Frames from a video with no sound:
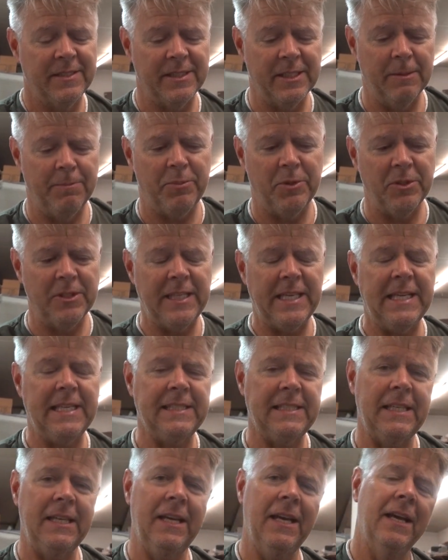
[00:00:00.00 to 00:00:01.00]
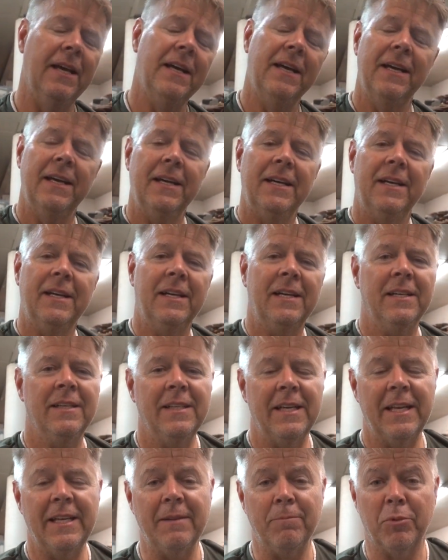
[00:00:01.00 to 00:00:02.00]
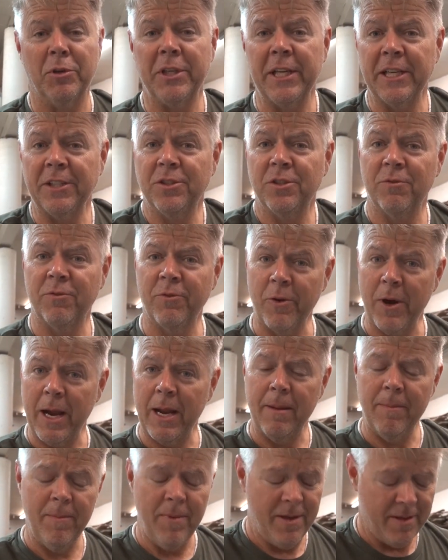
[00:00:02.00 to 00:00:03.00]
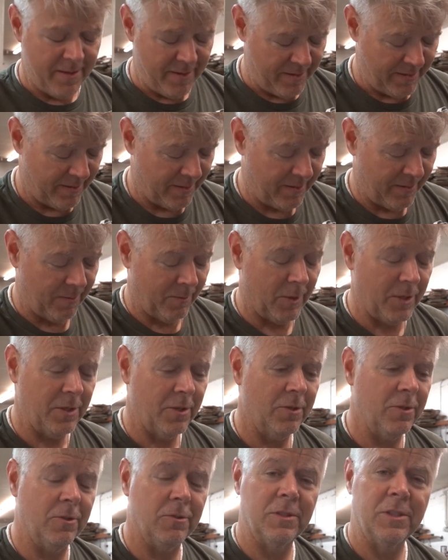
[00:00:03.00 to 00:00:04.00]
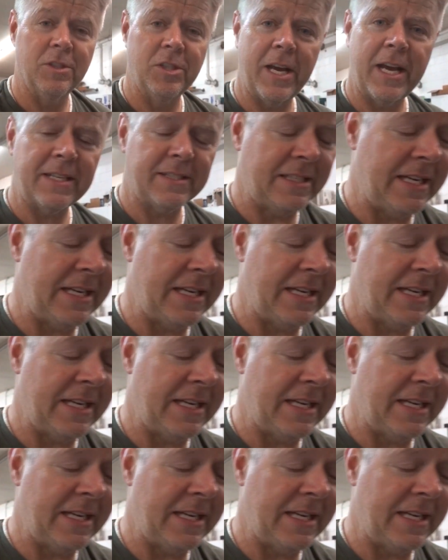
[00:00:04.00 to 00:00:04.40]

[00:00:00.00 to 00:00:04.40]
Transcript: simple, easy, and it protects your frame when you're using jack